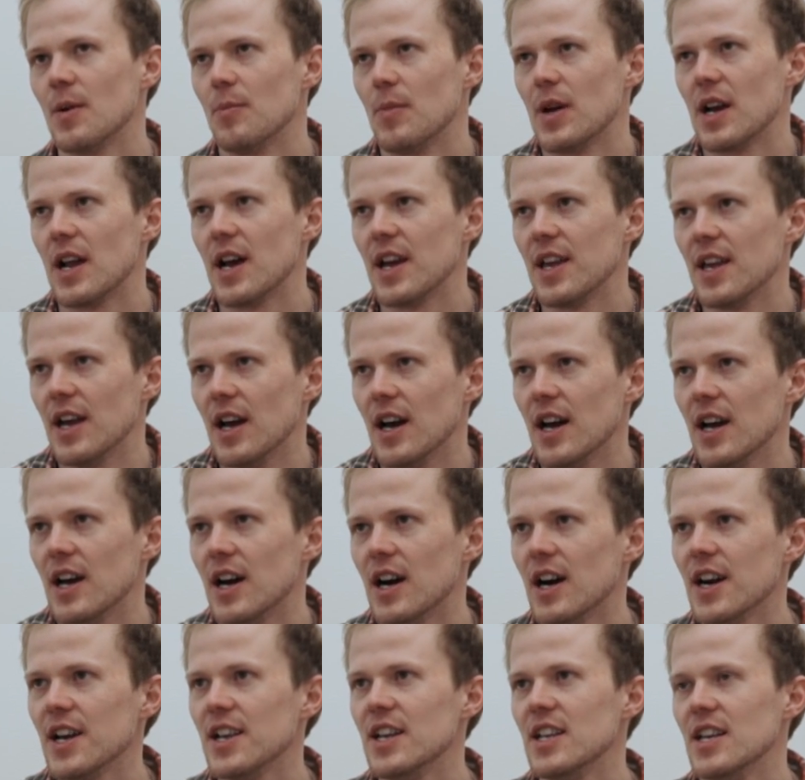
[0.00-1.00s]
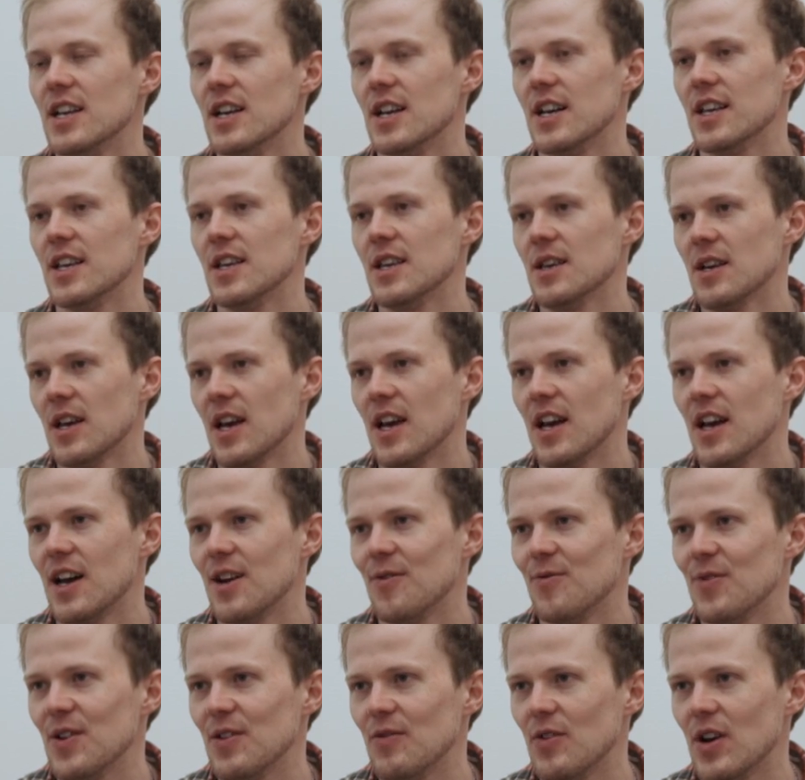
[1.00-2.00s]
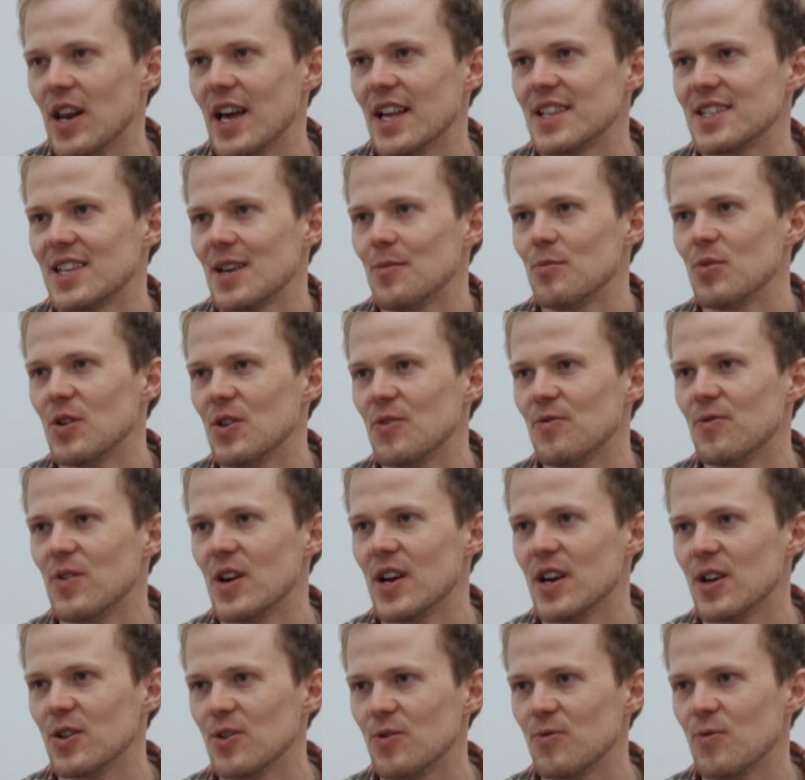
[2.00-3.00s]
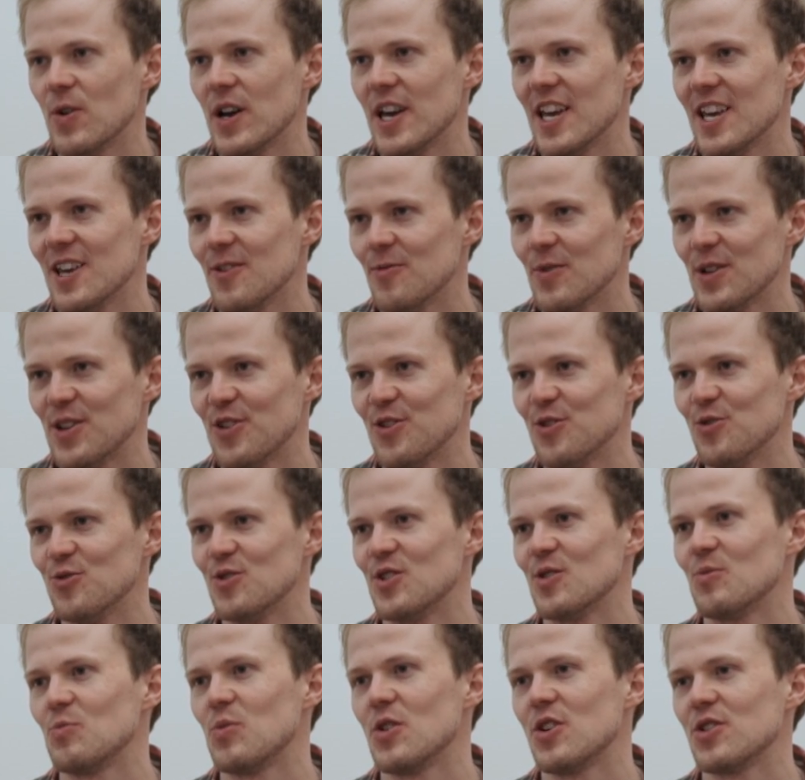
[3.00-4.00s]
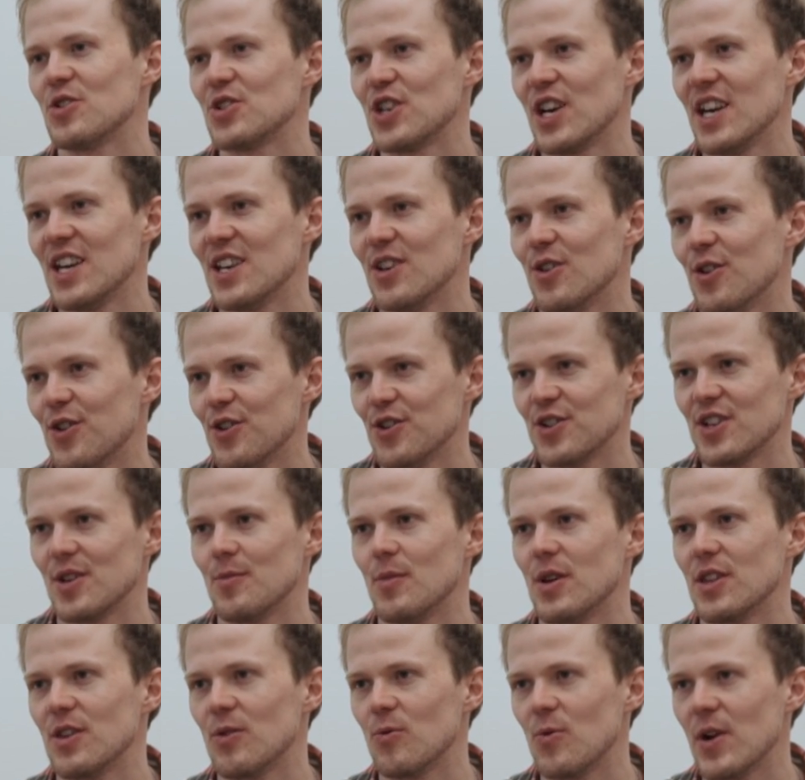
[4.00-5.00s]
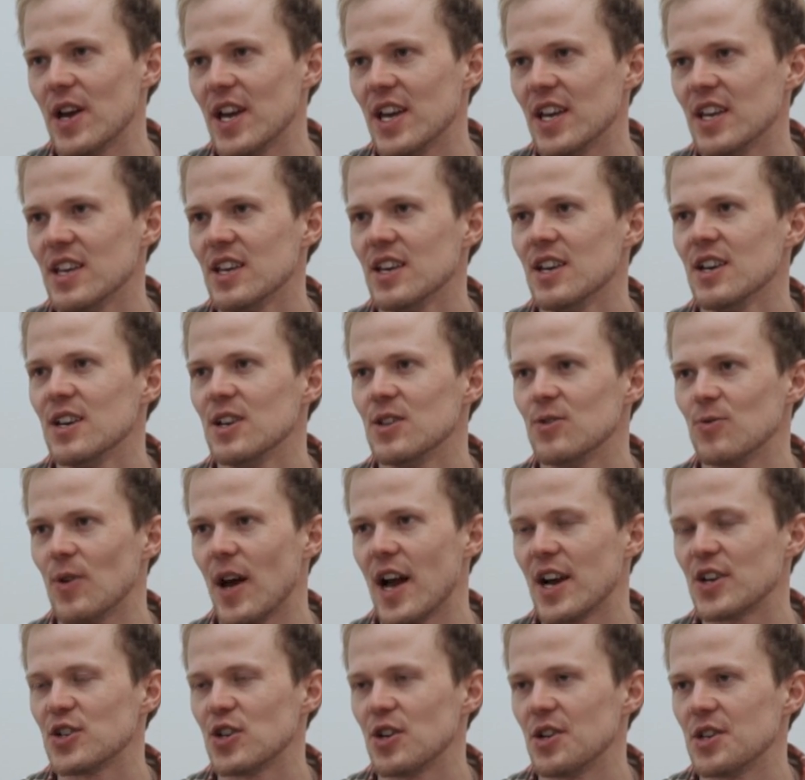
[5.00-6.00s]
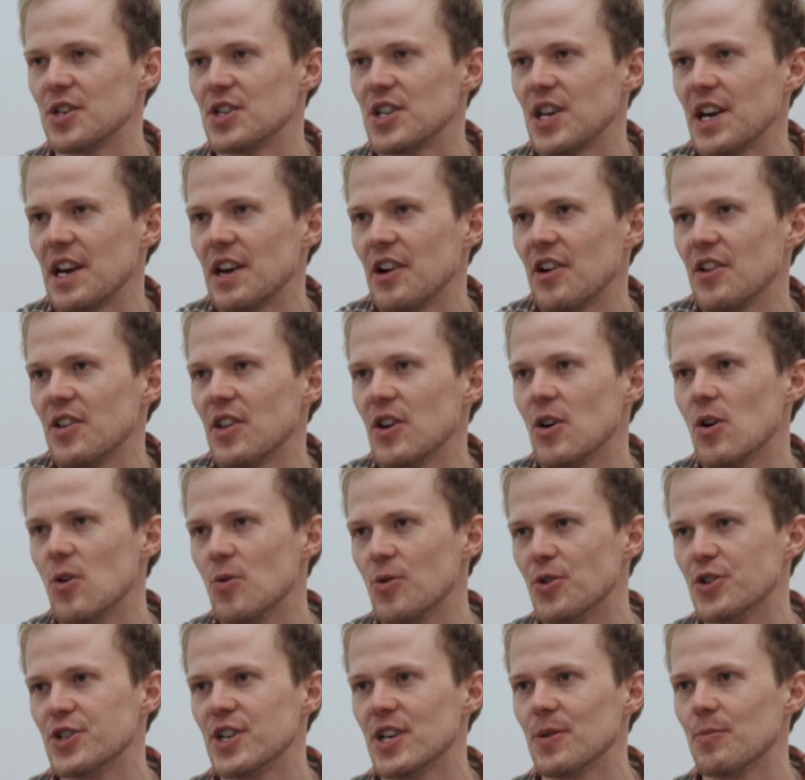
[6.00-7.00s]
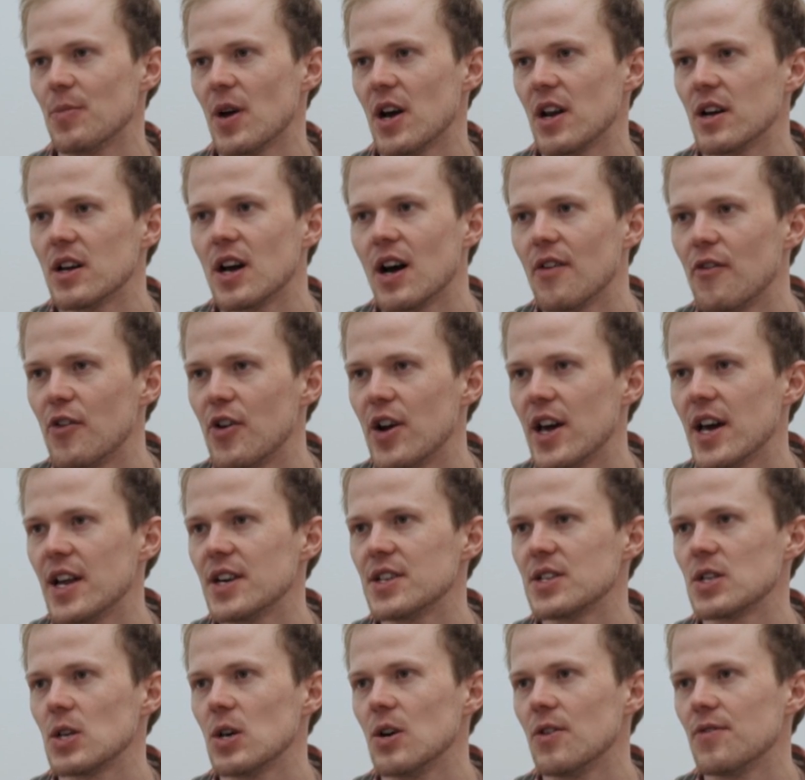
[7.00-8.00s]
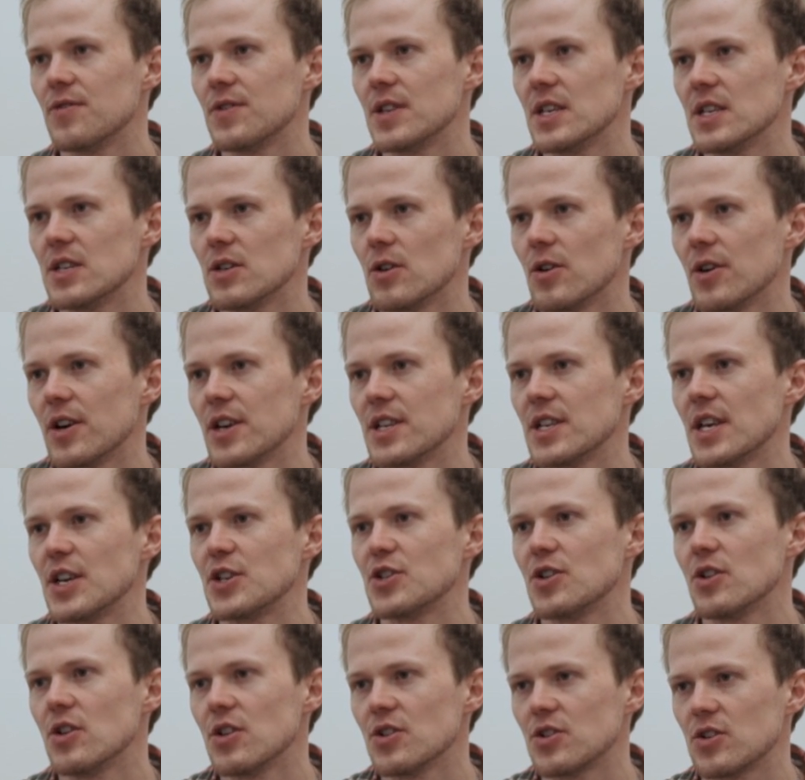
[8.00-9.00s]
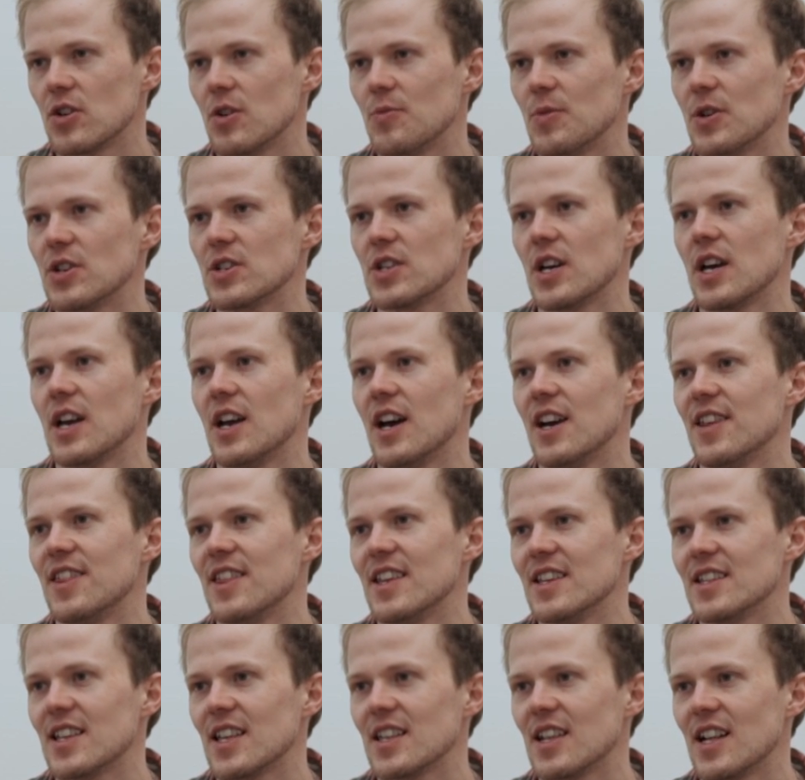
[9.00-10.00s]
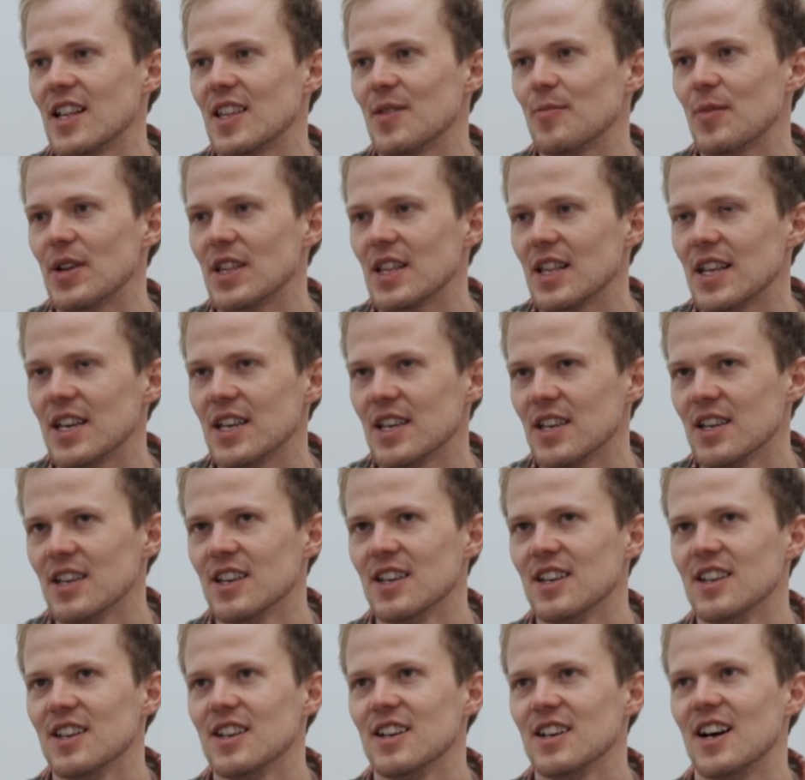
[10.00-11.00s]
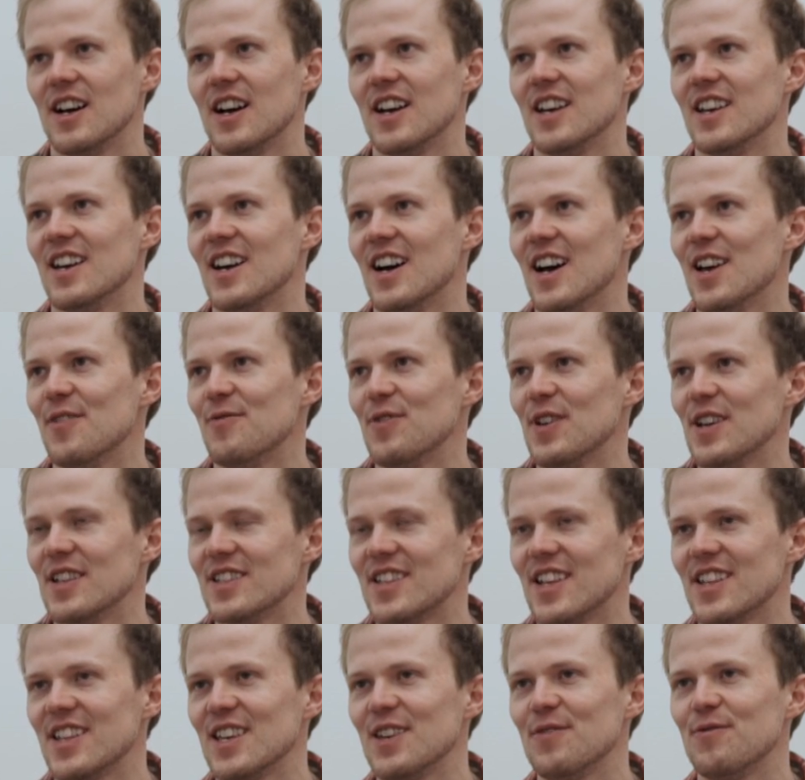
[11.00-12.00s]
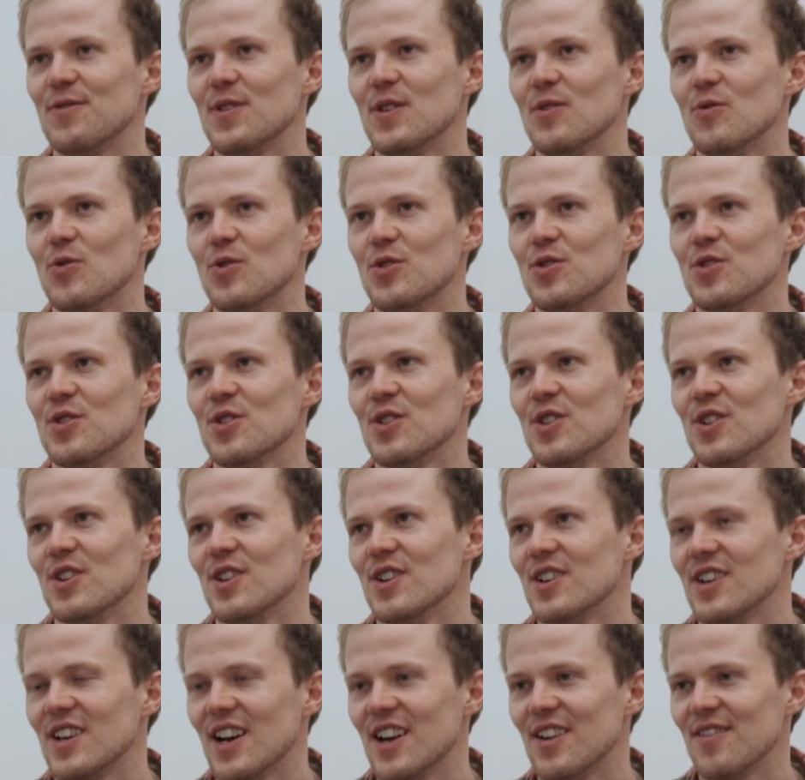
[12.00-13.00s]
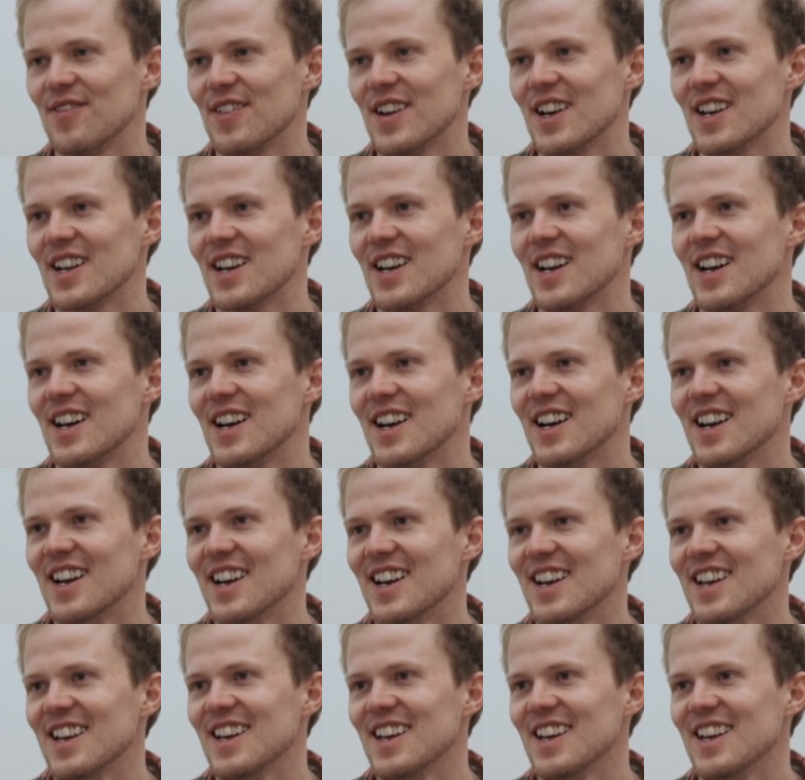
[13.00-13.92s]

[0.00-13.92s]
But I ideally uh, we will at some point find a good way, whether using blockchain or some other way, to actually share the ownership and governance of this yeah. organization also. Because I, I think that ultimately, I I feel that if we would kind of like uh,